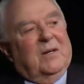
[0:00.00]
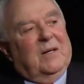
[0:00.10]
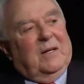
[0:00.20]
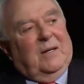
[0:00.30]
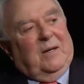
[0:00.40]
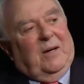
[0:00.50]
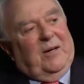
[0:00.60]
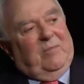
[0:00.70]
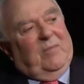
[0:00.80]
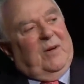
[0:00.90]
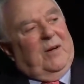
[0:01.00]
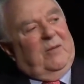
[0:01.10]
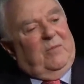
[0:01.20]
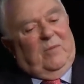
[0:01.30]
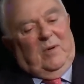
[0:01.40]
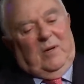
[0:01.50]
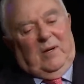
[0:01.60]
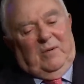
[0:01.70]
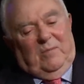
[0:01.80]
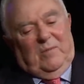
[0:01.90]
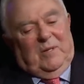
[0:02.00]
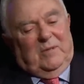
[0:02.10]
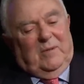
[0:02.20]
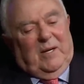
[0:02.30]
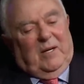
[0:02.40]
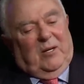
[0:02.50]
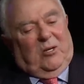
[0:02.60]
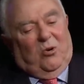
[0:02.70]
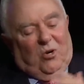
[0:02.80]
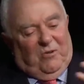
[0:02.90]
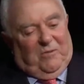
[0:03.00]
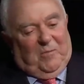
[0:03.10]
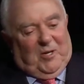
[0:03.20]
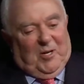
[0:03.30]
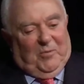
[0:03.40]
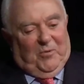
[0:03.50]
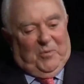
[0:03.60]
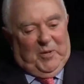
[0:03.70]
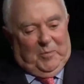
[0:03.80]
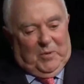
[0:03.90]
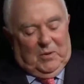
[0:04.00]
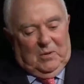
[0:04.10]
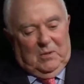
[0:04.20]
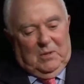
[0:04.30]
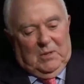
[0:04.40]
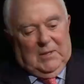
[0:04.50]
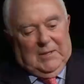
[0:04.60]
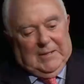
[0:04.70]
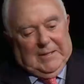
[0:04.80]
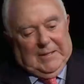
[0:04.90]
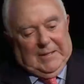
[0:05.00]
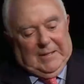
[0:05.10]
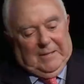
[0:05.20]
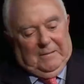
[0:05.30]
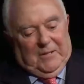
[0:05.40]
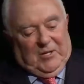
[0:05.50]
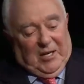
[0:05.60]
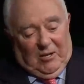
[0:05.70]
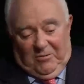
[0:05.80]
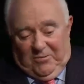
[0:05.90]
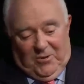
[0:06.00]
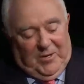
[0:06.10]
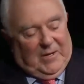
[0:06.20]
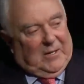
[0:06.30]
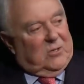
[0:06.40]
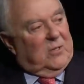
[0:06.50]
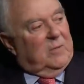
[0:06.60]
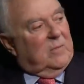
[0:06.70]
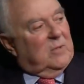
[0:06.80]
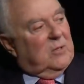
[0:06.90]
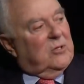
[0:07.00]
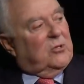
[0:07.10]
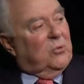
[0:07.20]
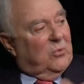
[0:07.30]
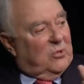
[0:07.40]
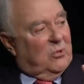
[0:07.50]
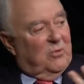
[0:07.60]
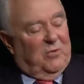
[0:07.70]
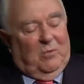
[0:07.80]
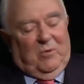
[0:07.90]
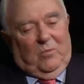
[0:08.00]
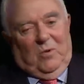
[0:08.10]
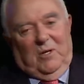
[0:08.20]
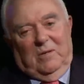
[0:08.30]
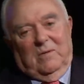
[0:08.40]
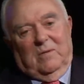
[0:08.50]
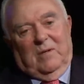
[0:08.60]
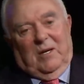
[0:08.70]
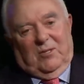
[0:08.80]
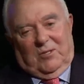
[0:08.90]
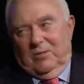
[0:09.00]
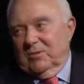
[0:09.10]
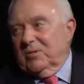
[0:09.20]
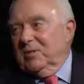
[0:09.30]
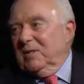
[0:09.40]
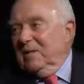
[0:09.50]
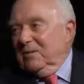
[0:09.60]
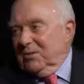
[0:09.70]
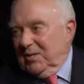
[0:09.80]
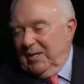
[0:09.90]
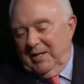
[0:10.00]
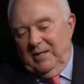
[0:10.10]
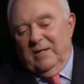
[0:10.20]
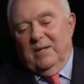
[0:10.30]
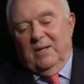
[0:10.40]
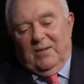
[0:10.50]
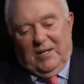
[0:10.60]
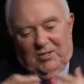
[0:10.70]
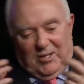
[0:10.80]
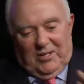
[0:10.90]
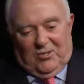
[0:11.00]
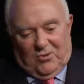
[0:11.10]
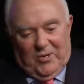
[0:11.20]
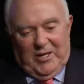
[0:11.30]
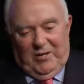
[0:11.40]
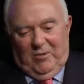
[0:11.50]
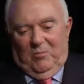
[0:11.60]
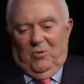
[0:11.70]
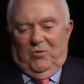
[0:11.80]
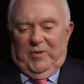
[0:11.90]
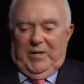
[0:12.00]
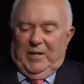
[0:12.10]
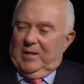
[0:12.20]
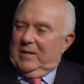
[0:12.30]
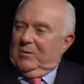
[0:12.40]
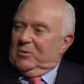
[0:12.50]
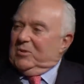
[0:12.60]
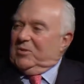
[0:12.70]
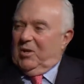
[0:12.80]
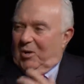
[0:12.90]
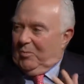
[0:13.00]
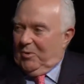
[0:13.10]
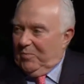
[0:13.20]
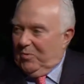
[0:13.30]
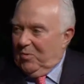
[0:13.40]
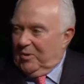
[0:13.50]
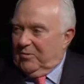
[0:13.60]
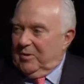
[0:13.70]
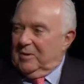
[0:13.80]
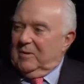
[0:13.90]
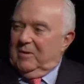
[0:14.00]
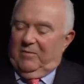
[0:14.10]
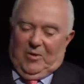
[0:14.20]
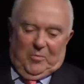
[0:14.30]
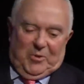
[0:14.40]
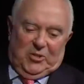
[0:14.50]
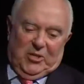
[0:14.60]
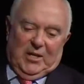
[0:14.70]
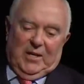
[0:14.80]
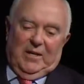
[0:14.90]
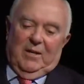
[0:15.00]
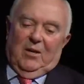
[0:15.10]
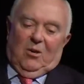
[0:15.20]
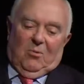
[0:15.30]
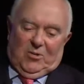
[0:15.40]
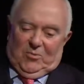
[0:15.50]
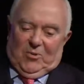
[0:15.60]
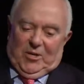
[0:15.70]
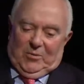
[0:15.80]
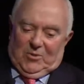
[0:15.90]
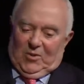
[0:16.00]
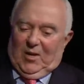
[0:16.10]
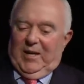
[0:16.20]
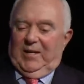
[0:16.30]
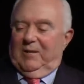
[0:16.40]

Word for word: Uh, I, I, I, I got a call from a couple of people uh, in California, actually, two, two of whom had won Oscars, saying they'd seen a screening of the movie and it was a terrible portrait of LBJ. wasn't what he was like.